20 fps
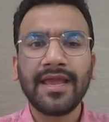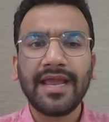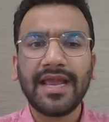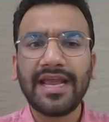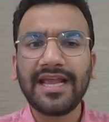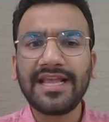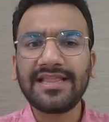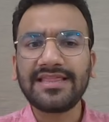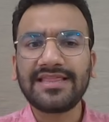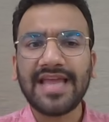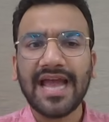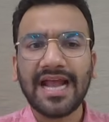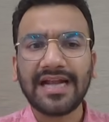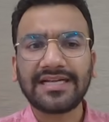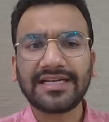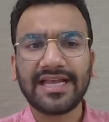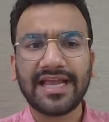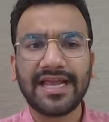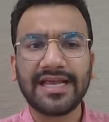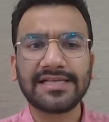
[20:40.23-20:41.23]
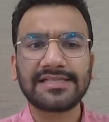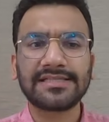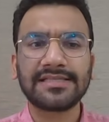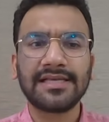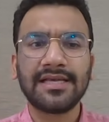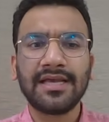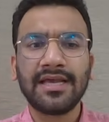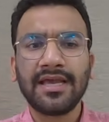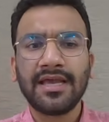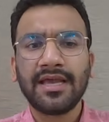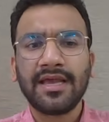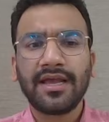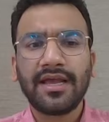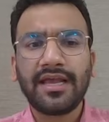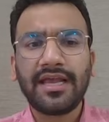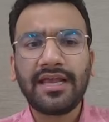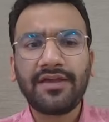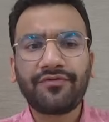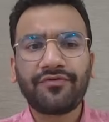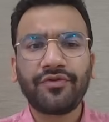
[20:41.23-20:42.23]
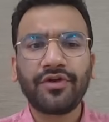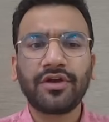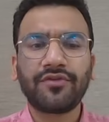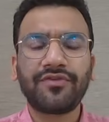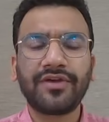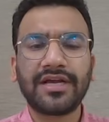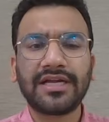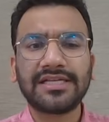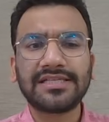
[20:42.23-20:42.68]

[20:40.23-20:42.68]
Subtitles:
In that case, if your figure